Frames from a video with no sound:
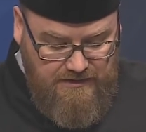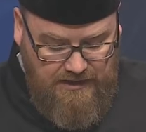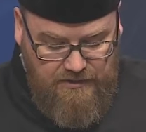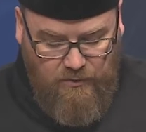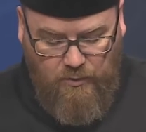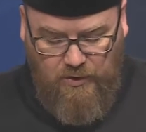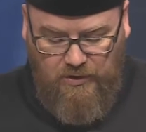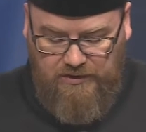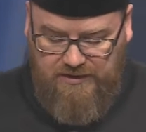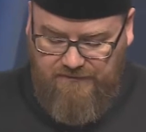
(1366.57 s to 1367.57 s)
in the
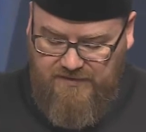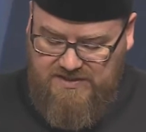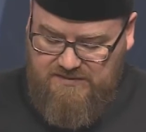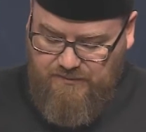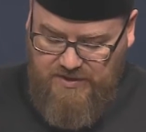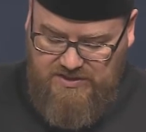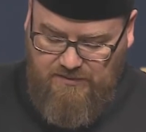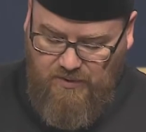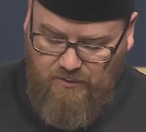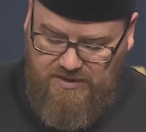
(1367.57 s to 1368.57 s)
world if this
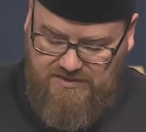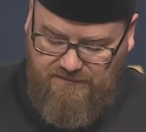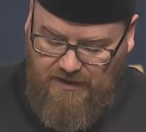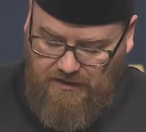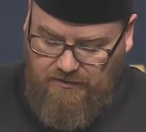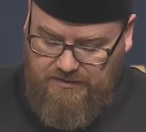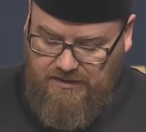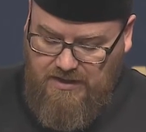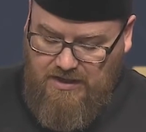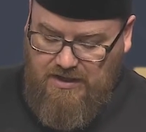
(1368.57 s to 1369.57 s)
principle was followed
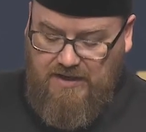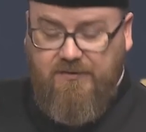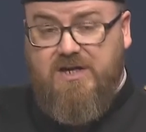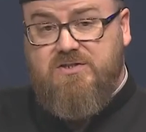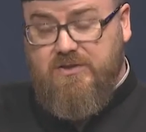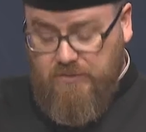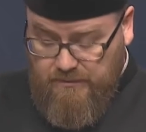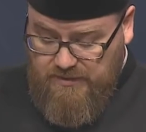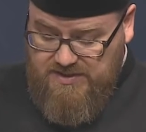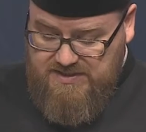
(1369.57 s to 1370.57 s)
of Hazrat
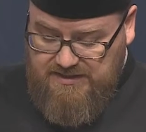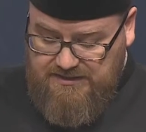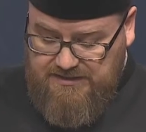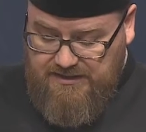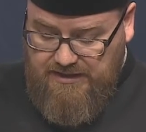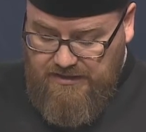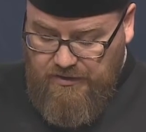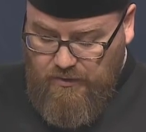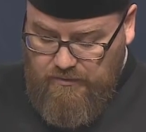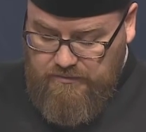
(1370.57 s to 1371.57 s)
Umar Radhiyallahu Ta'ala
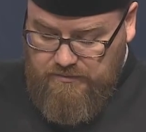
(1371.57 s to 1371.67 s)
Anhu,